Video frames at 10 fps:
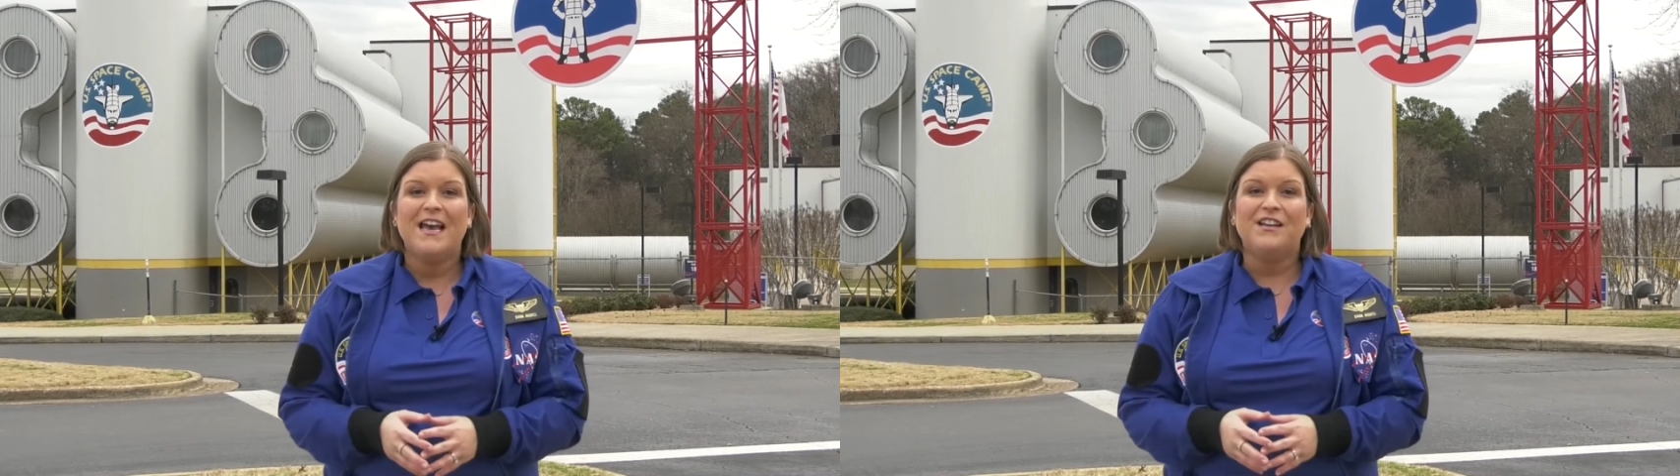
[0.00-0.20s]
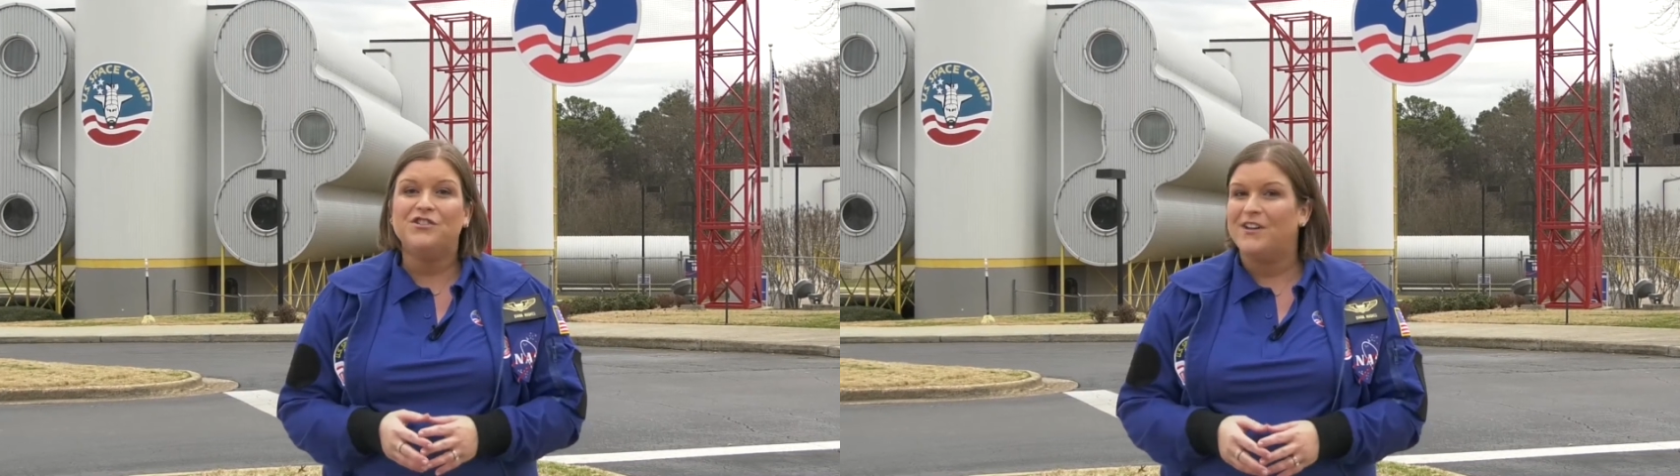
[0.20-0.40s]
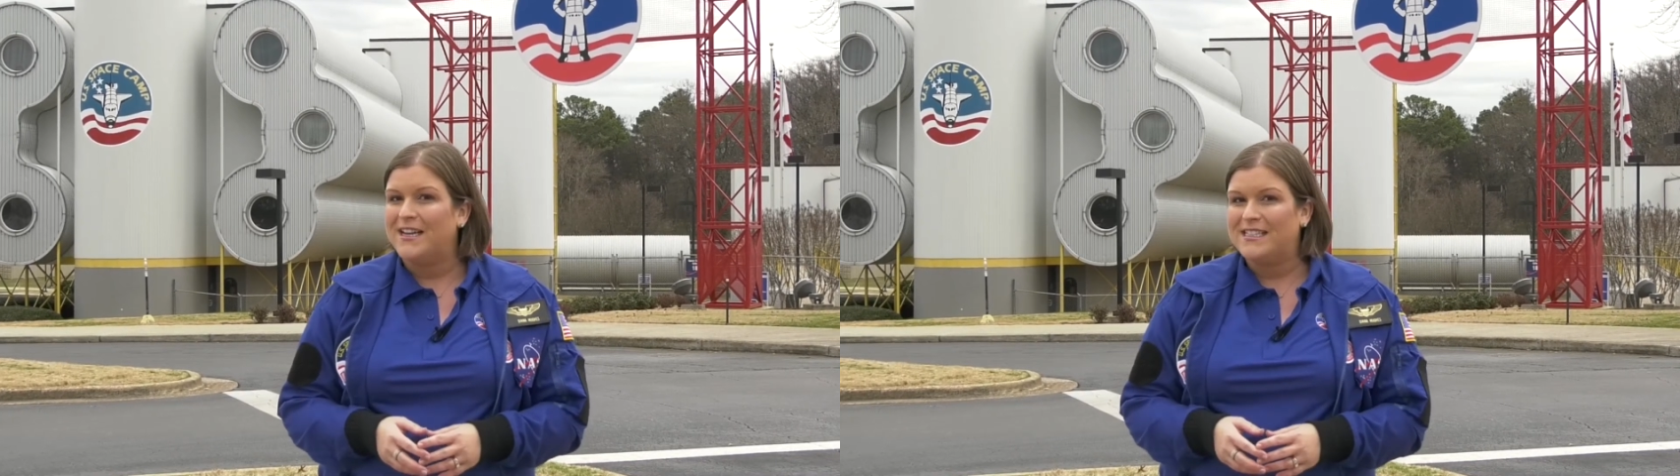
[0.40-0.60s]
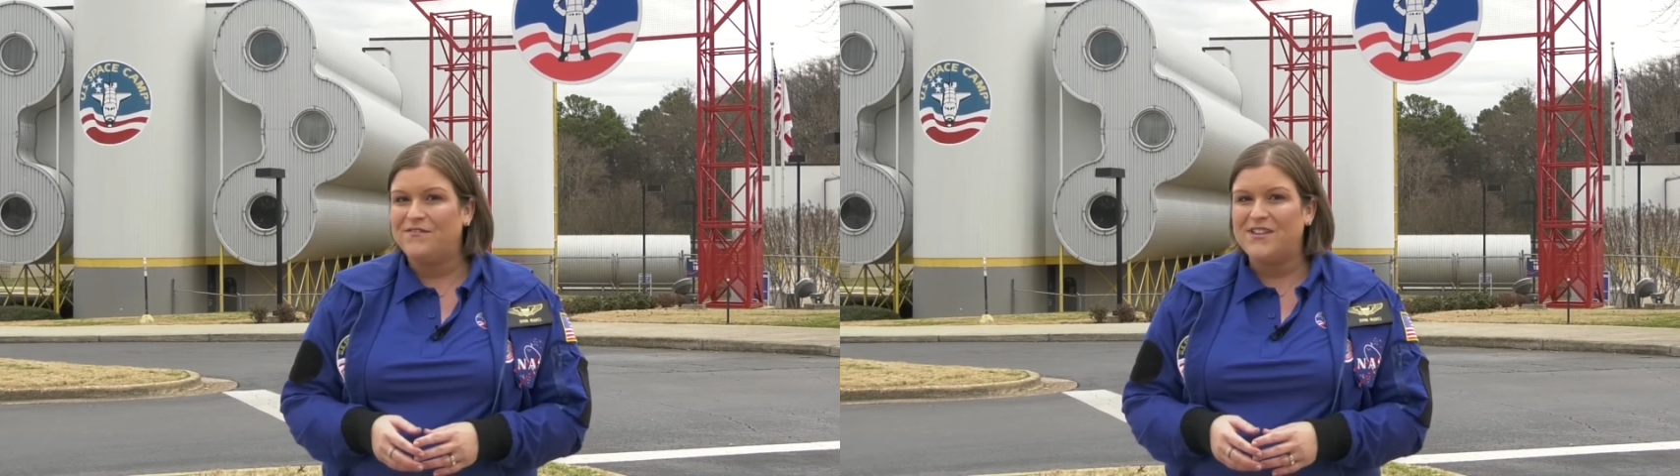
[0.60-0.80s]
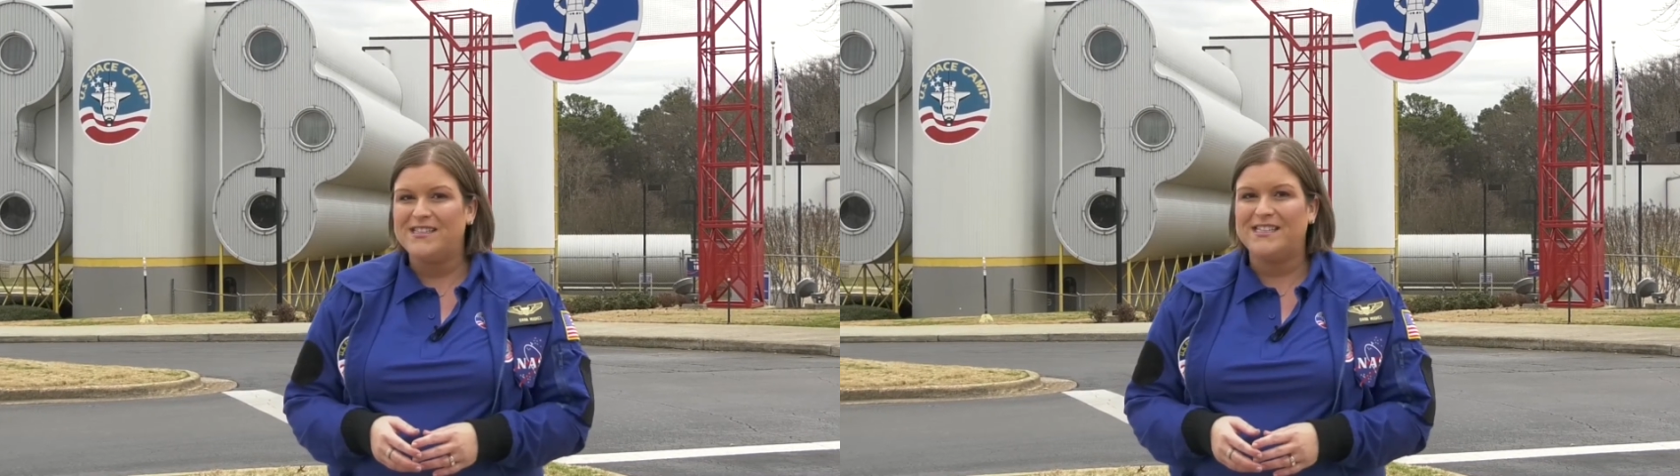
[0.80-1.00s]
enjoy
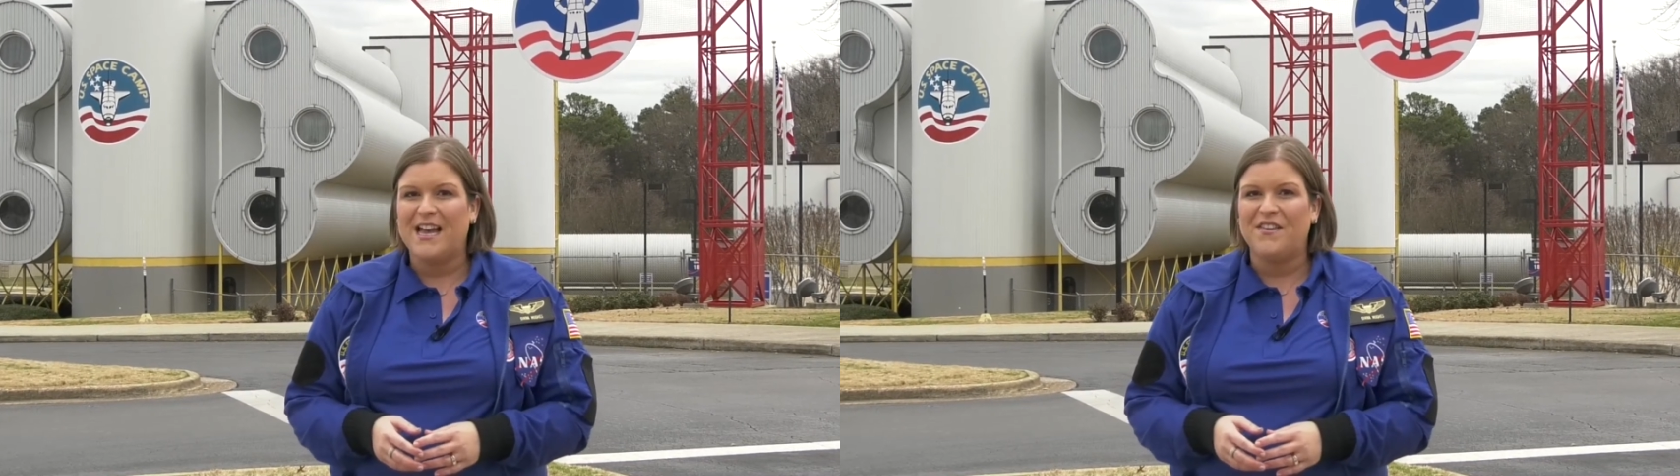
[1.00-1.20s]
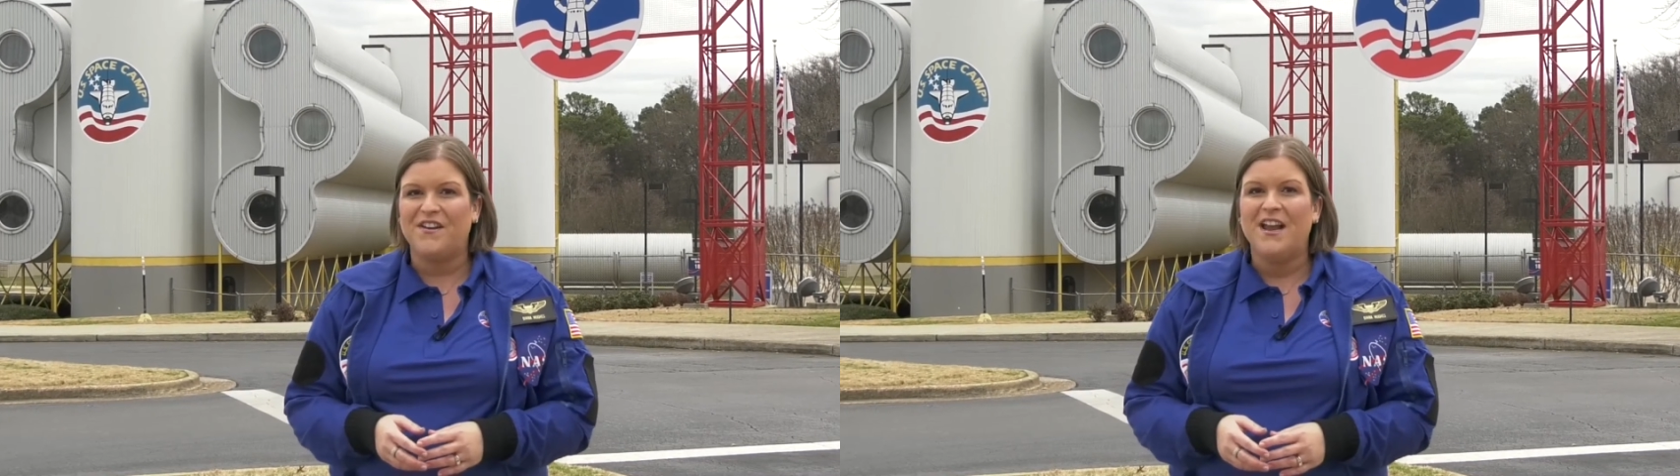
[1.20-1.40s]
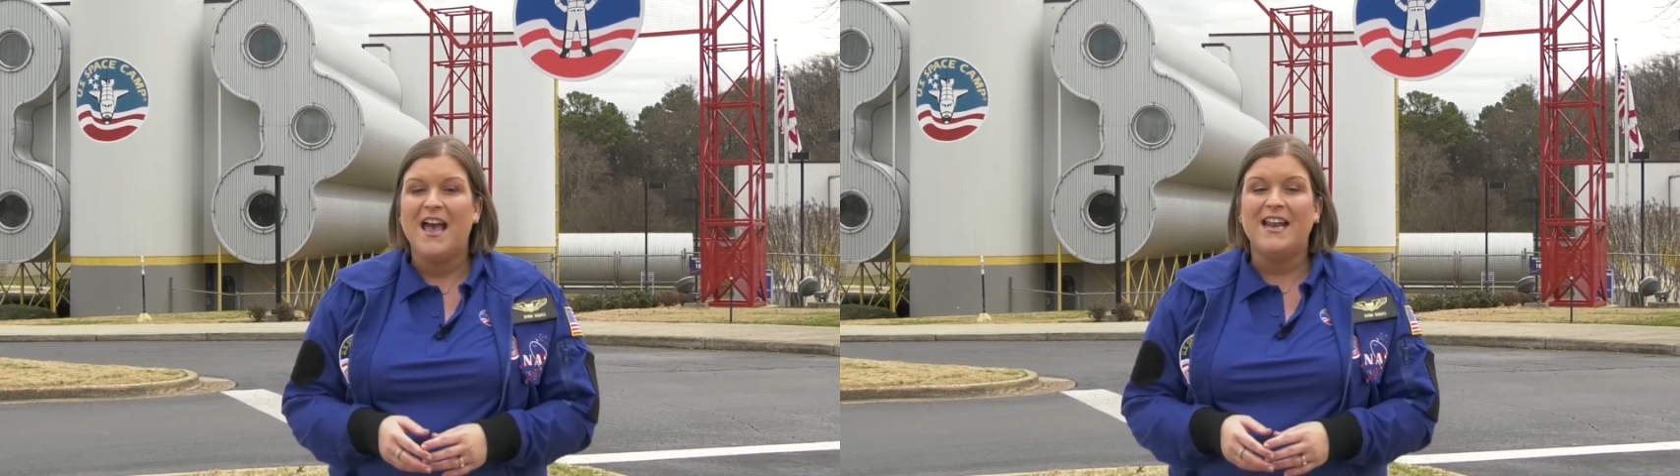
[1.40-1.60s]
activities together,